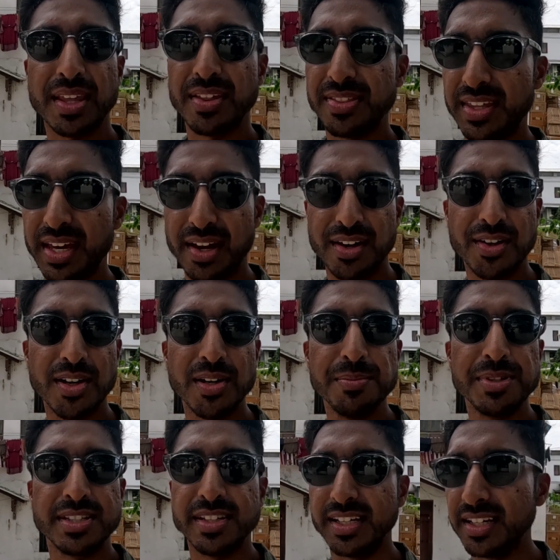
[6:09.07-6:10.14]
the
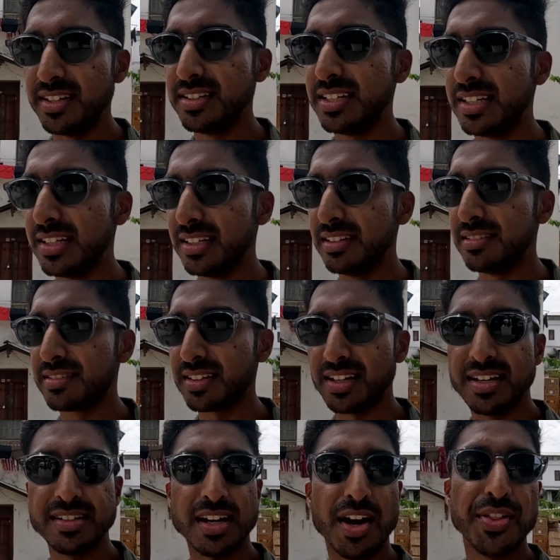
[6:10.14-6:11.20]
Arabs, the Indians,
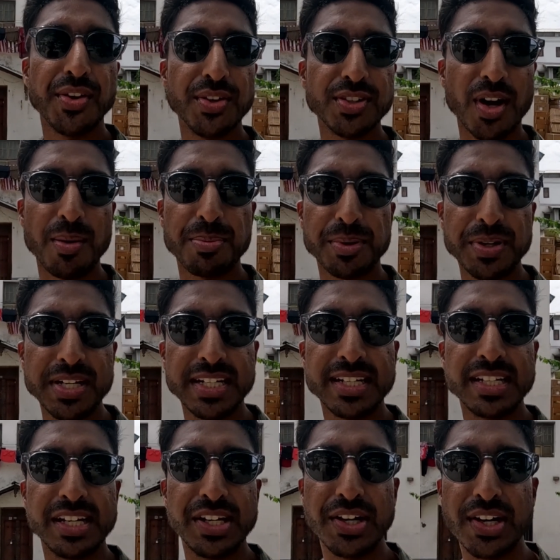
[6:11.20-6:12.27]
and others
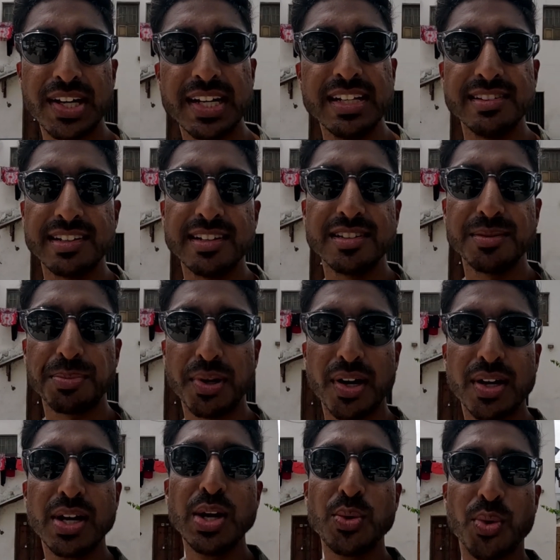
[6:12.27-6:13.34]
operating here in
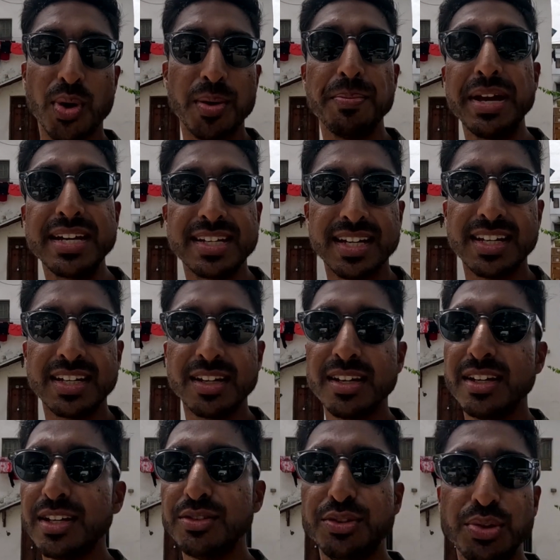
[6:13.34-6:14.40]
Zanzibar were making
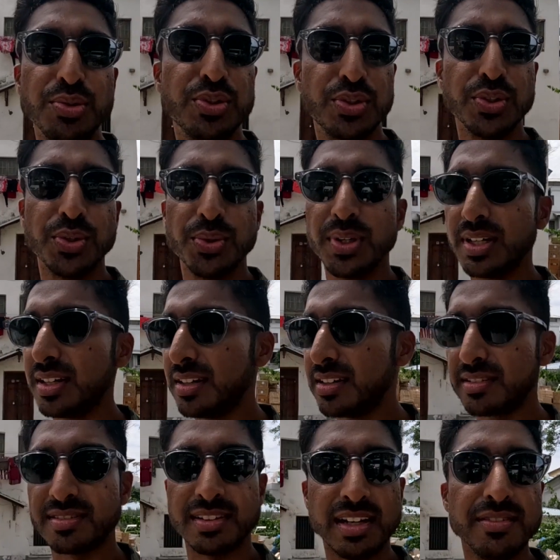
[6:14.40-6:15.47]
due to
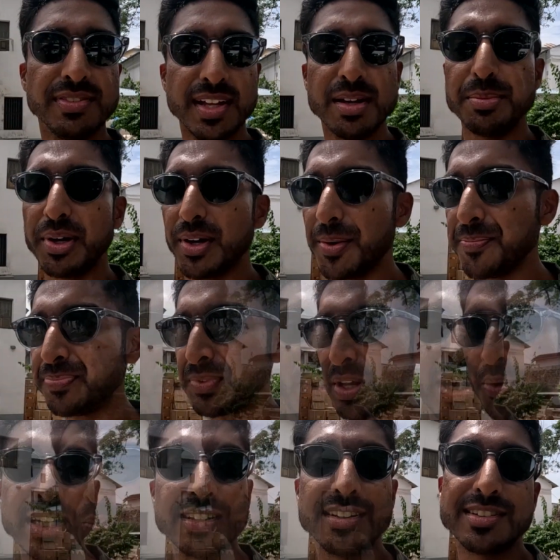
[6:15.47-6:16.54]
slave labor,
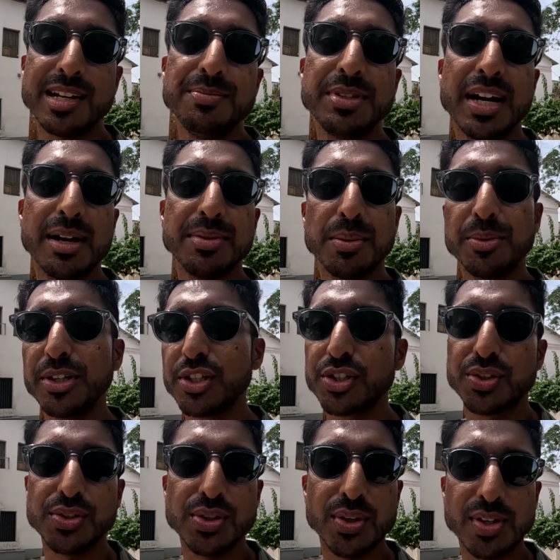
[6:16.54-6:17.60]
when at the same time the British
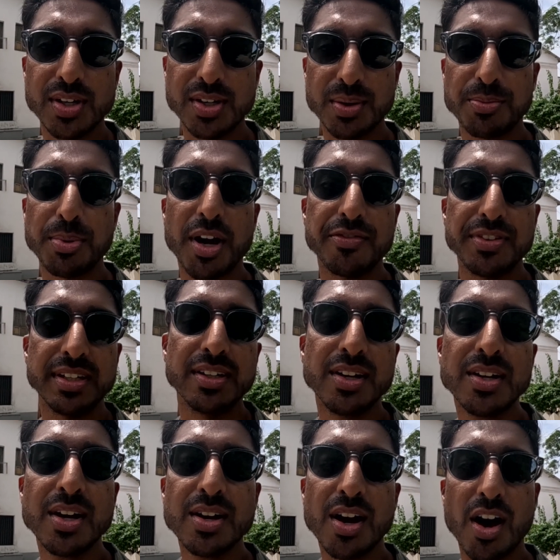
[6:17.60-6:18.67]
could no longer profit
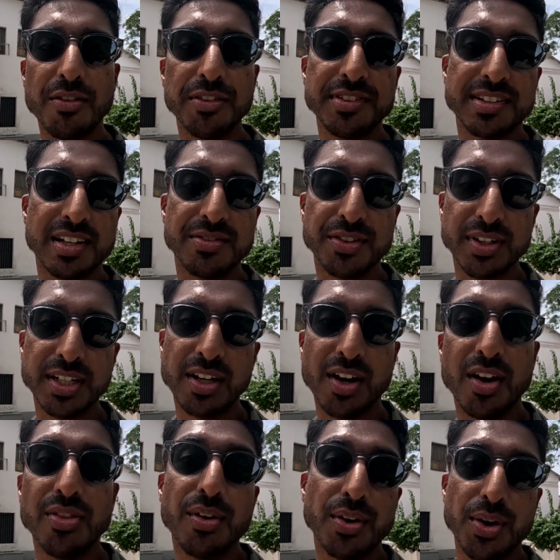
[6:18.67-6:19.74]
off of slavery
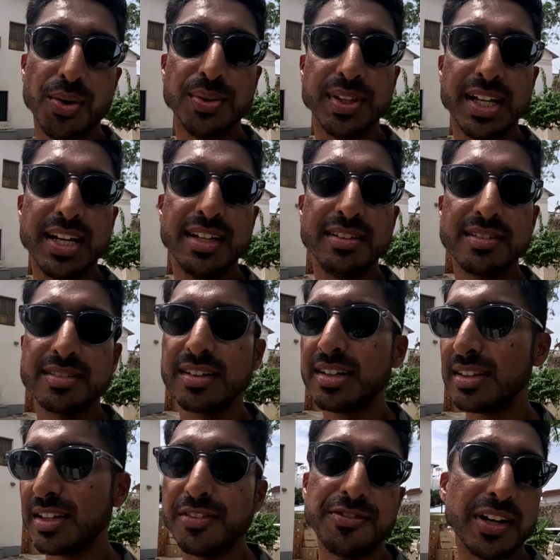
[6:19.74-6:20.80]
on their own lands.
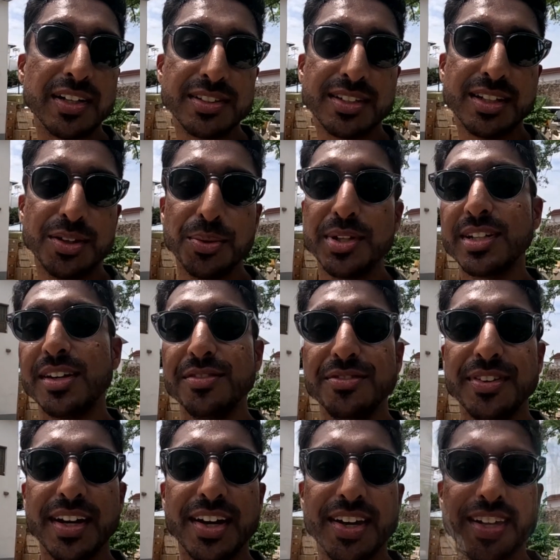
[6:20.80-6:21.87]
They felt it was
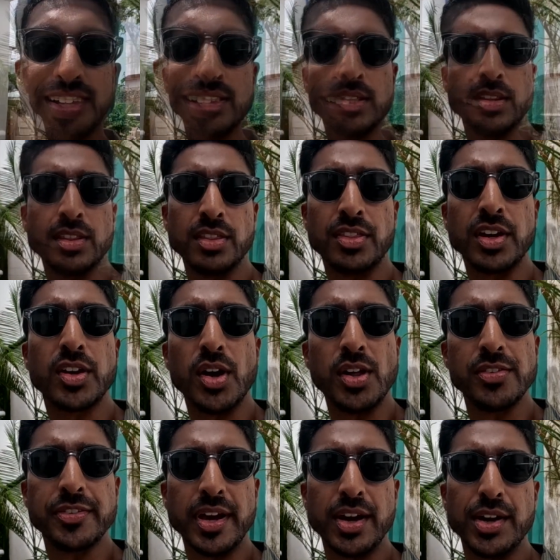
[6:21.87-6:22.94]
unfair. The
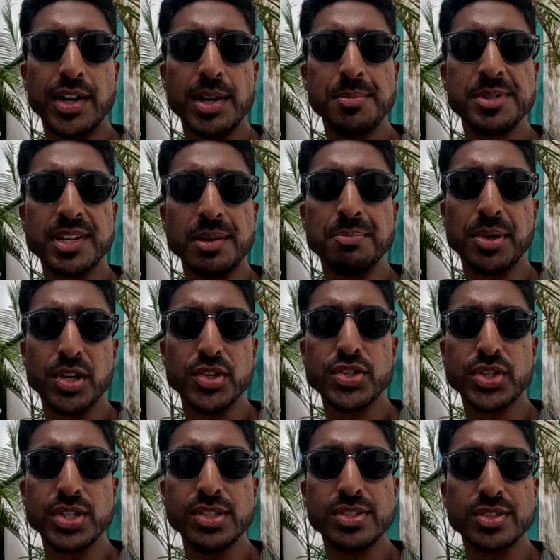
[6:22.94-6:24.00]
Gulf Arabs and
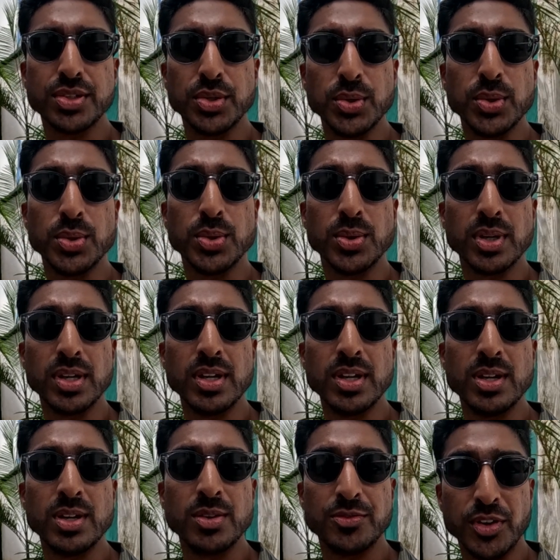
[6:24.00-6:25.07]
Persians who
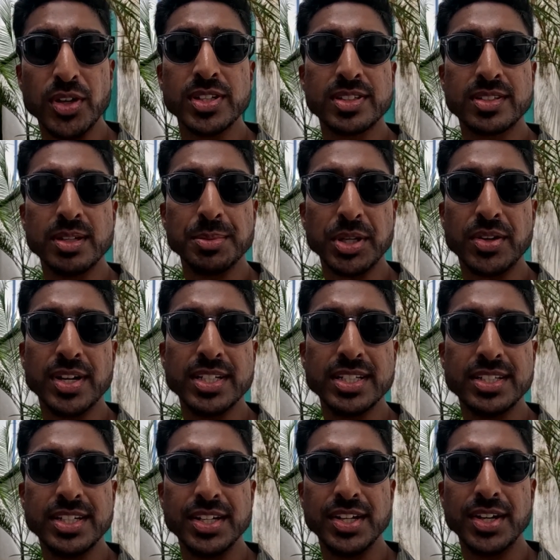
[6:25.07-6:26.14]
first
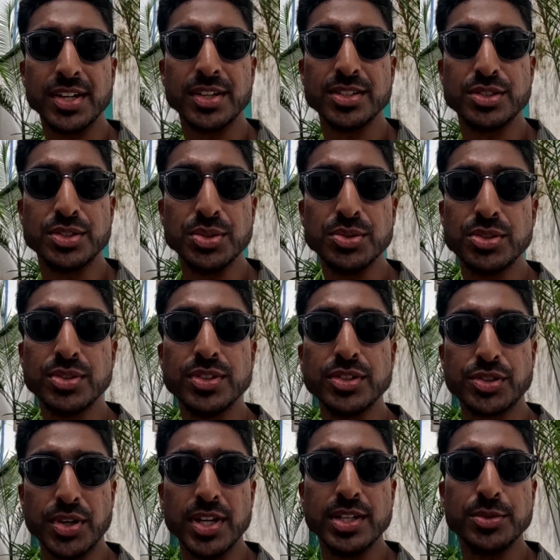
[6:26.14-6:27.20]
immigrated here due to the
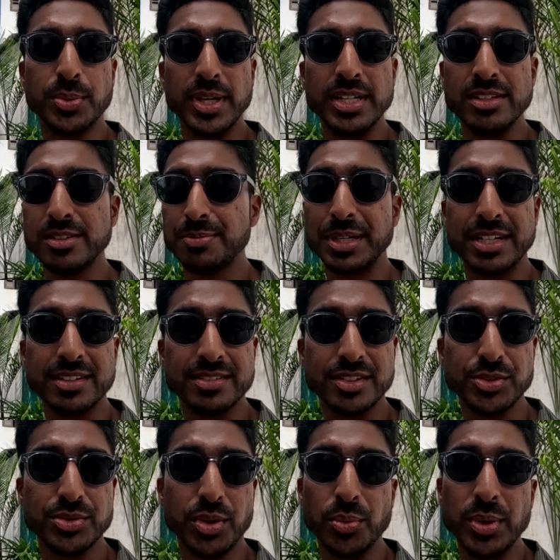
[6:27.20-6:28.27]
trade winds, because
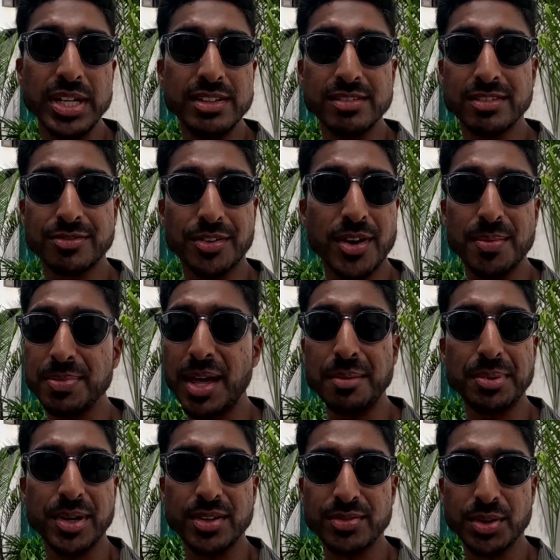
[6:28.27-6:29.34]
the winds from
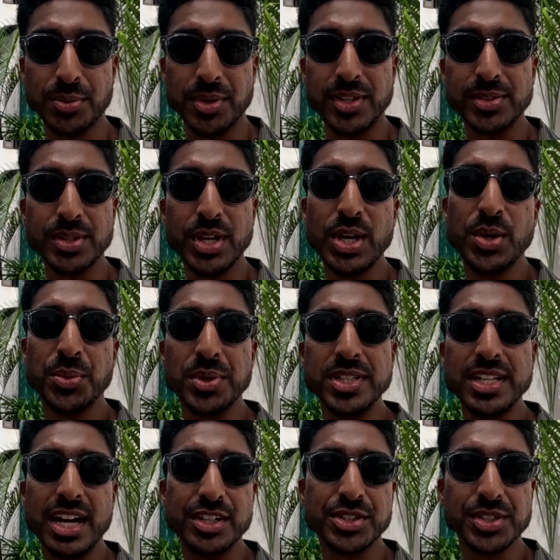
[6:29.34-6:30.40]
that part of the world would
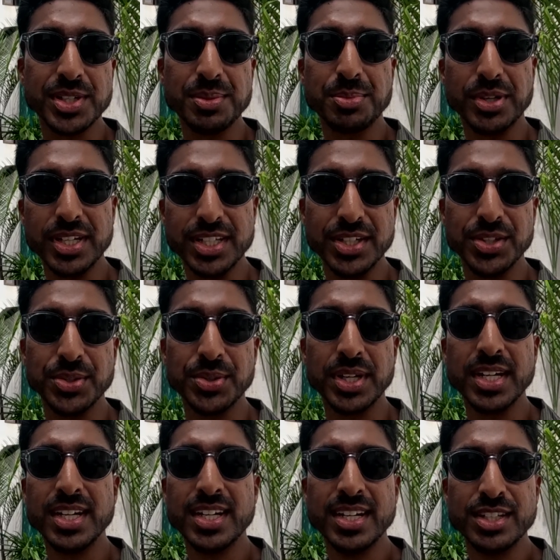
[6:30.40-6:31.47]
naturally bring you
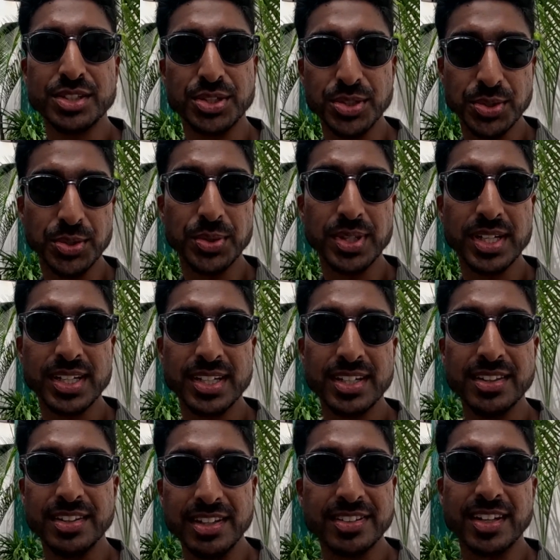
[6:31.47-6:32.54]
to
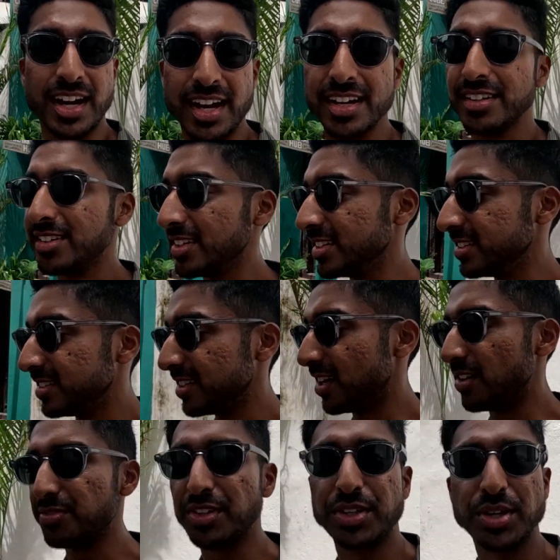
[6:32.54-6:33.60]
this island
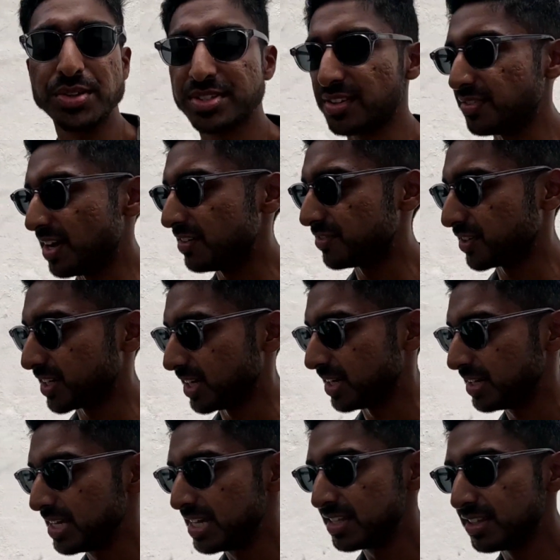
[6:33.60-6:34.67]
off the coast of Africa.
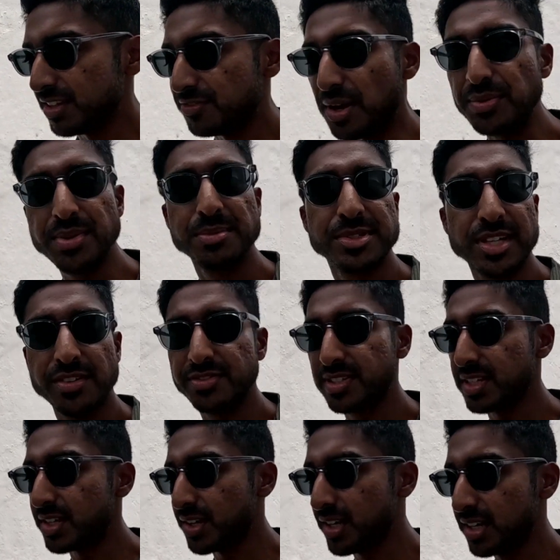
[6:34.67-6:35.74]
They found themselves
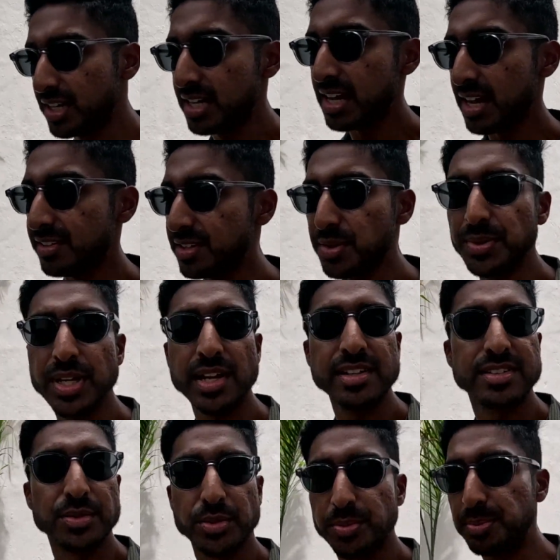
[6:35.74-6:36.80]
here and they
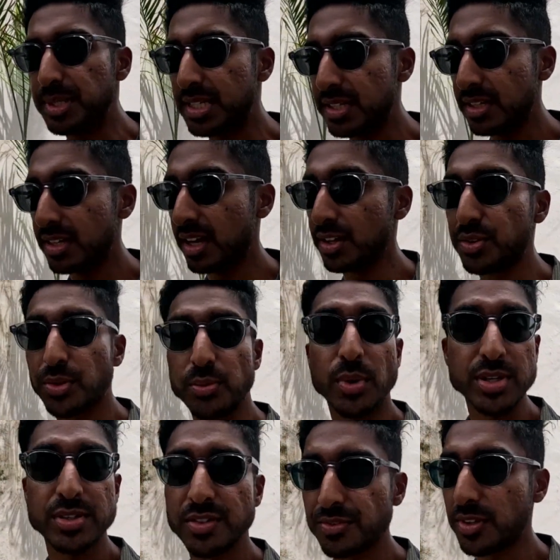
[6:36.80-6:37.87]
realized it would be a
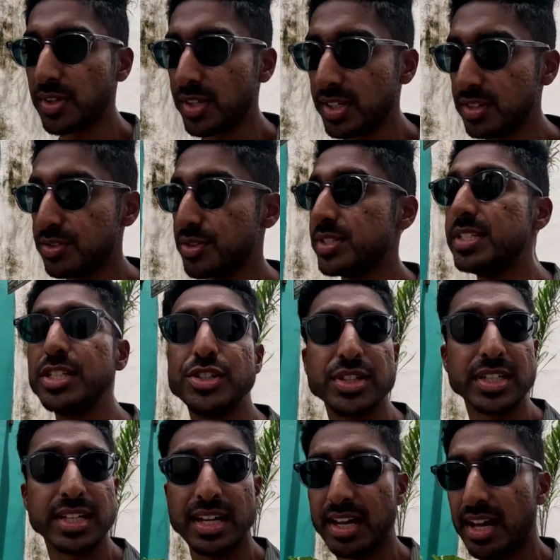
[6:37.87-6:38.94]
wonderful strategic